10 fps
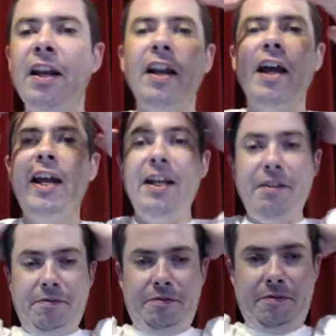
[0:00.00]
Like,
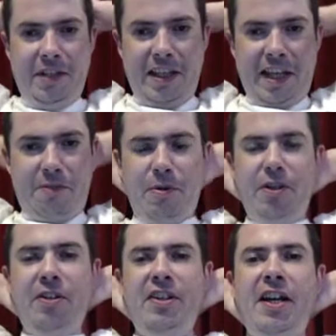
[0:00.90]
that's what you
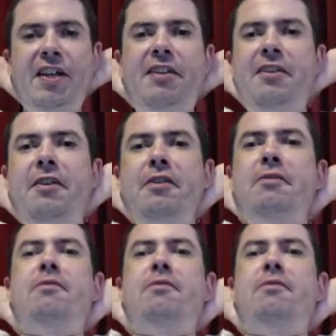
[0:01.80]
decided to do.